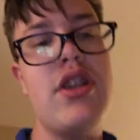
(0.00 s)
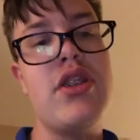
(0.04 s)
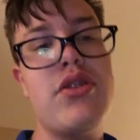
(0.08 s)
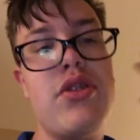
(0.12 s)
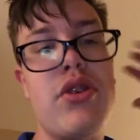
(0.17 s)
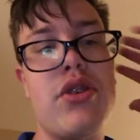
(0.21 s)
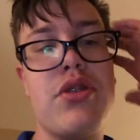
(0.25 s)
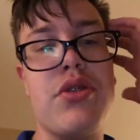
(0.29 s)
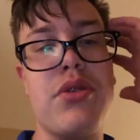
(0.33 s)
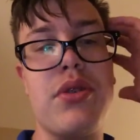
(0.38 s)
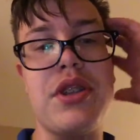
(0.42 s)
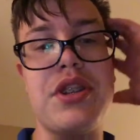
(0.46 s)

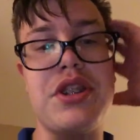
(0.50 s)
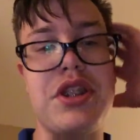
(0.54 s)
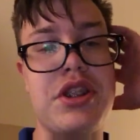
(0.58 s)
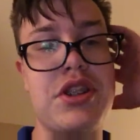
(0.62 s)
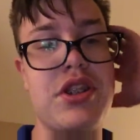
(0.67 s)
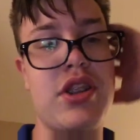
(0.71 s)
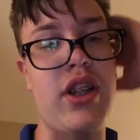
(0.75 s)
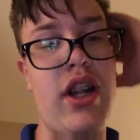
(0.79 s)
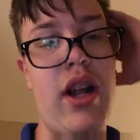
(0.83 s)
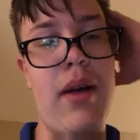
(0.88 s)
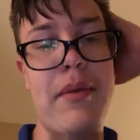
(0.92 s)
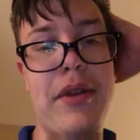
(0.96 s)
226
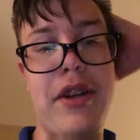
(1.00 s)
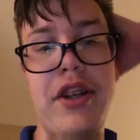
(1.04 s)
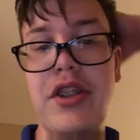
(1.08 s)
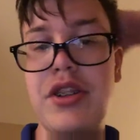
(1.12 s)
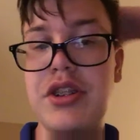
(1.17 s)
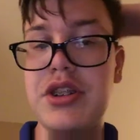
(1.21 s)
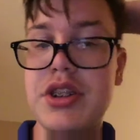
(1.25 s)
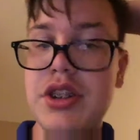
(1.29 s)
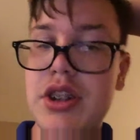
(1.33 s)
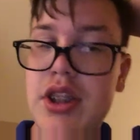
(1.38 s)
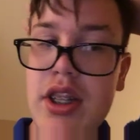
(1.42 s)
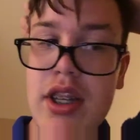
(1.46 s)

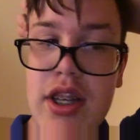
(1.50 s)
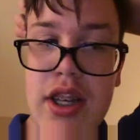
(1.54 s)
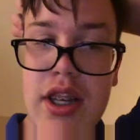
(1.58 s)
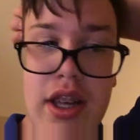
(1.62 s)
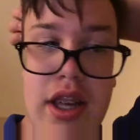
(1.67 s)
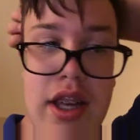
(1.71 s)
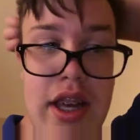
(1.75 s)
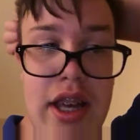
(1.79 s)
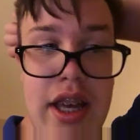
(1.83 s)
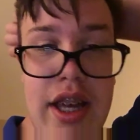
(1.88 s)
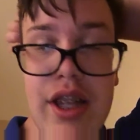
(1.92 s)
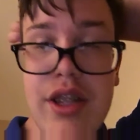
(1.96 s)
kilometers
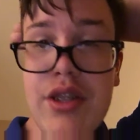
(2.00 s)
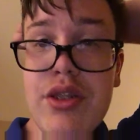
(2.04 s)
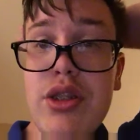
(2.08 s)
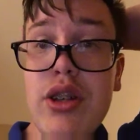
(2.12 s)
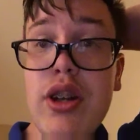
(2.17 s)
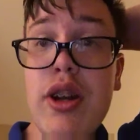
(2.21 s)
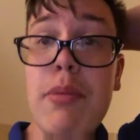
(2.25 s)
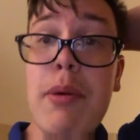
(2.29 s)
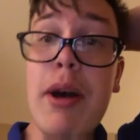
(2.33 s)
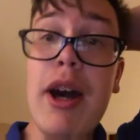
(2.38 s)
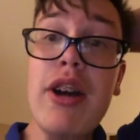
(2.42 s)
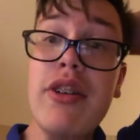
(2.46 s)
and
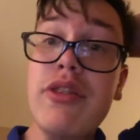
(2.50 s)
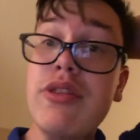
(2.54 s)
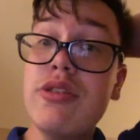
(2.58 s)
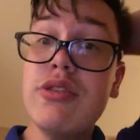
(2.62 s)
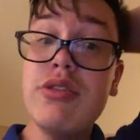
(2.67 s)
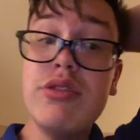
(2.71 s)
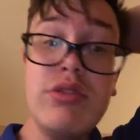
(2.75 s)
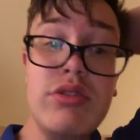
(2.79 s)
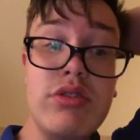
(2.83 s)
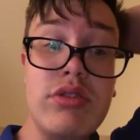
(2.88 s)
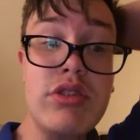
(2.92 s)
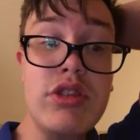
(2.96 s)
took about
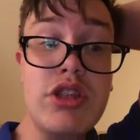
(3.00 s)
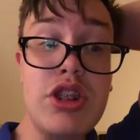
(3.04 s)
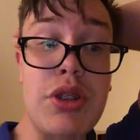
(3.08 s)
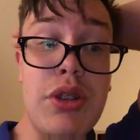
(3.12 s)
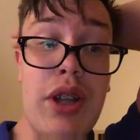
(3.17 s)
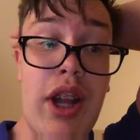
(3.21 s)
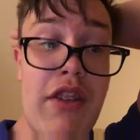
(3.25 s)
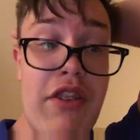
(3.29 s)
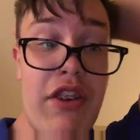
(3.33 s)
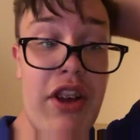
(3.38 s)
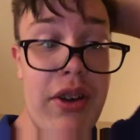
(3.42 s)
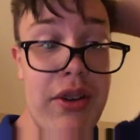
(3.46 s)

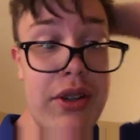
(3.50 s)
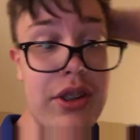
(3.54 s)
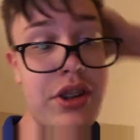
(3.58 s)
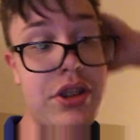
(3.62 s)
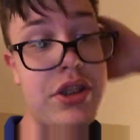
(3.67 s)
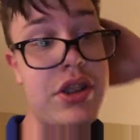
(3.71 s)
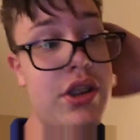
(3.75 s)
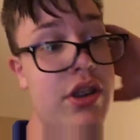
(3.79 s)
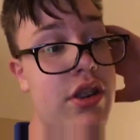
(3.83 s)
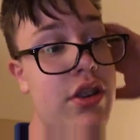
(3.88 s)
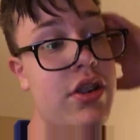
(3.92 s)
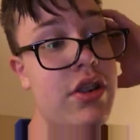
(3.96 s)
2.5
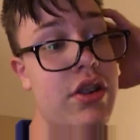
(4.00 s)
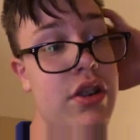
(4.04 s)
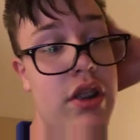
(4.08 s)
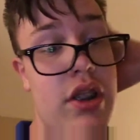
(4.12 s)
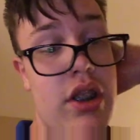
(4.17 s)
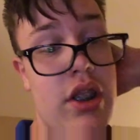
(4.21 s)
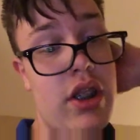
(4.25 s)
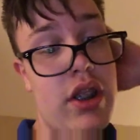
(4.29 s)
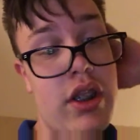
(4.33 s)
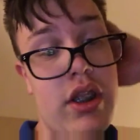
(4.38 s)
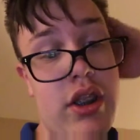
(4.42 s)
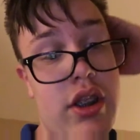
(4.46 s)
hours.
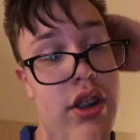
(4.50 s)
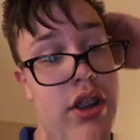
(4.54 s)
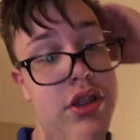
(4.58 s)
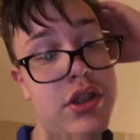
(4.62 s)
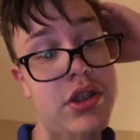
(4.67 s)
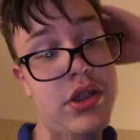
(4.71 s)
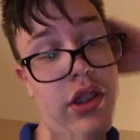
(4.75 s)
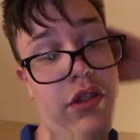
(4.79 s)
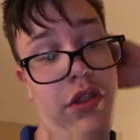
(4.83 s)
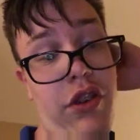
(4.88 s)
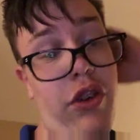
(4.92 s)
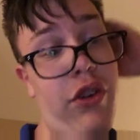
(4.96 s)

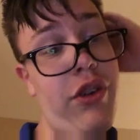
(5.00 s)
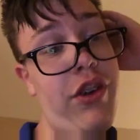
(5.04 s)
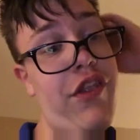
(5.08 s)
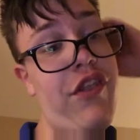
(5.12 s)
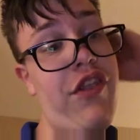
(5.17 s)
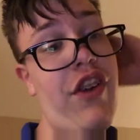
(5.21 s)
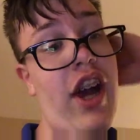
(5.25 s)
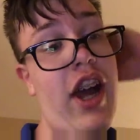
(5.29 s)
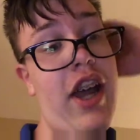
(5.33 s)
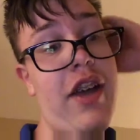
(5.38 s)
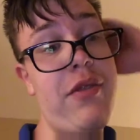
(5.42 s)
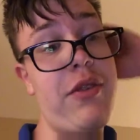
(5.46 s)
So at
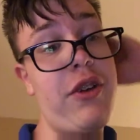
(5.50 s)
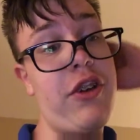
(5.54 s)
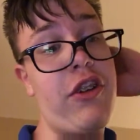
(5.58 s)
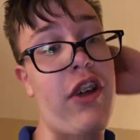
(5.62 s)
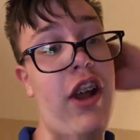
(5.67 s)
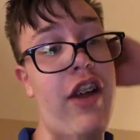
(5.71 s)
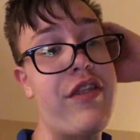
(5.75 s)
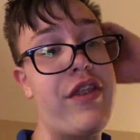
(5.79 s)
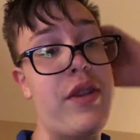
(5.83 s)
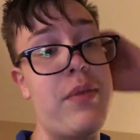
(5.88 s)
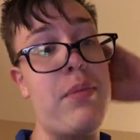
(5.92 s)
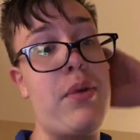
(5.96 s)
4:45, we
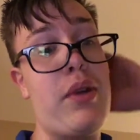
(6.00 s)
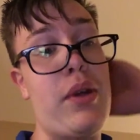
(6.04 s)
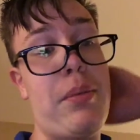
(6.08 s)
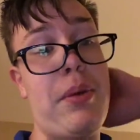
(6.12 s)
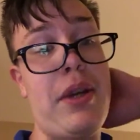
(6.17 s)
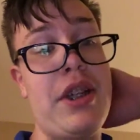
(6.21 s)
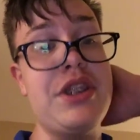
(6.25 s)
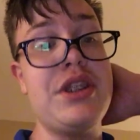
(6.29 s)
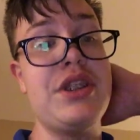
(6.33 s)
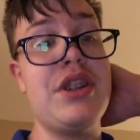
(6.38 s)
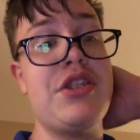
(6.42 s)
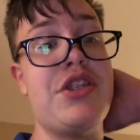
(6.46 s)
arrived in
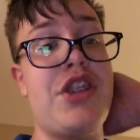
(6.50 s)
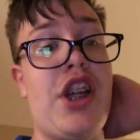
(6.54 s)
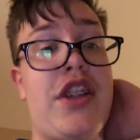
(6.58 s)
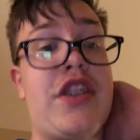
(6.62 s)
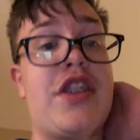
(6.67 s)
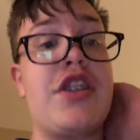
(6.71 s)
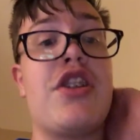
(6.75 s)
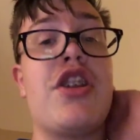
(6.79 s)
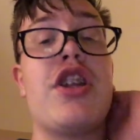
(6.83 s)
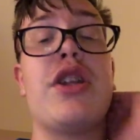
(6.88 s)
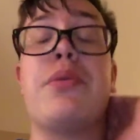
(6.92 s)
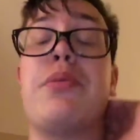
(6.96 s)
Budapest and checked
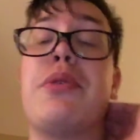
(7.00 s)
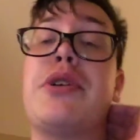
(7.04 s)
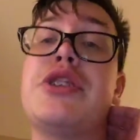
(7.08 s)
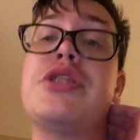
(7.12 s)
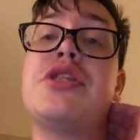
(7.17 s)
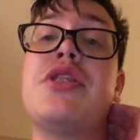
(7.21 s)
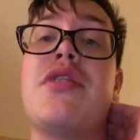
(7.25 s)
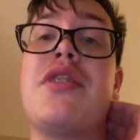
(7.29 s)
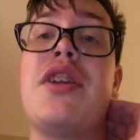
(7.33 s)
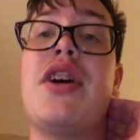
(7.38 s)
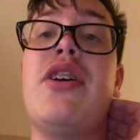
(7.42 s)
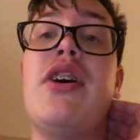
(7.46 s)
into the
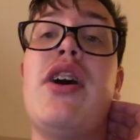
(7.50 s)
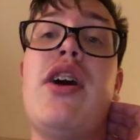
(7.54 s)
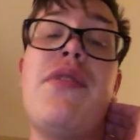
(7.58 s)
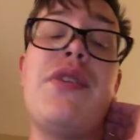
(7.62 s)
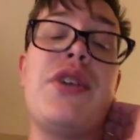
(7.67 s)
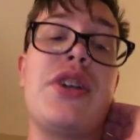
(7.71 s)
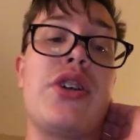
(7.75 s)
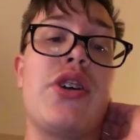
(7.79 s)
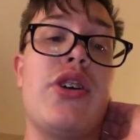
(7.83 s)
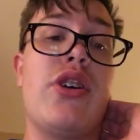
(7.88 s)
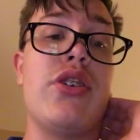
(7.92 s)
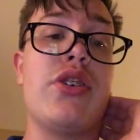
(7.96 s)
worst hotel
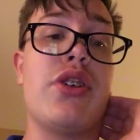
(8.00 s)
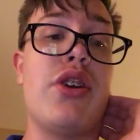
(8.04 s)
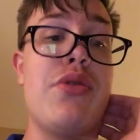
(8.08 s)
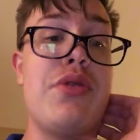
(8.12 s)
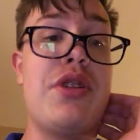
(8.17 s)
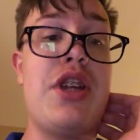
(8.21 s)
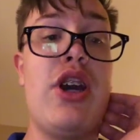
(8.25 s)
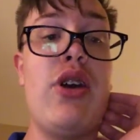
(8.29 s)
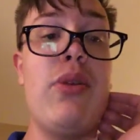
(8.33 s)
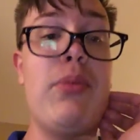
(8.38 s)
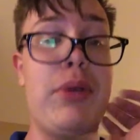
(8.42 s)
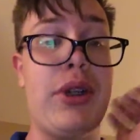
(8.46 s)
ever, called
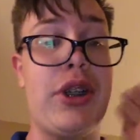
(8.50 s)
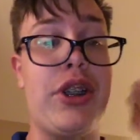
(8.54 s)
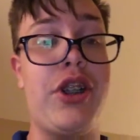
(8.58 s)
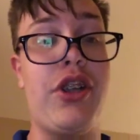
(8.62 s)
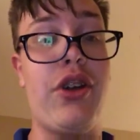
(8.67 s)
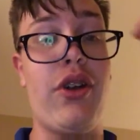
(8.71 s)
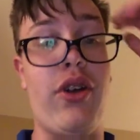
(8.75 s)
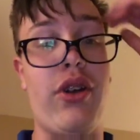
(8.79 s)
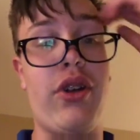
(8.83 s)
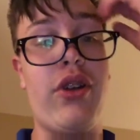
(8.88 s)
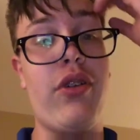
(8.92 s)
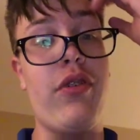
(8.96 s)
Hotel
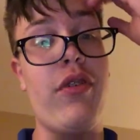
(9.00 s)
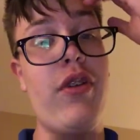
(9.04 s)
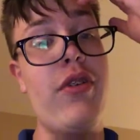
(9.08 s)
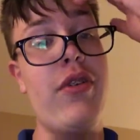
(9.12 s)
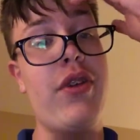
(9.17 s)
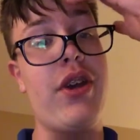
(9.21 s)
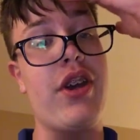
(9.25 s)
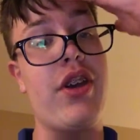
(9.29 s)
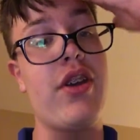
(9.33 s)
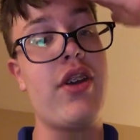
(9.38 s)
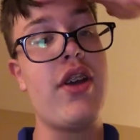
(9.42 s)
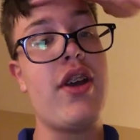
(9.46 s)
Mercure
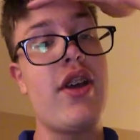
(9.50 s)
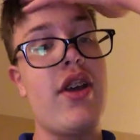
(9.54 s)
Corona.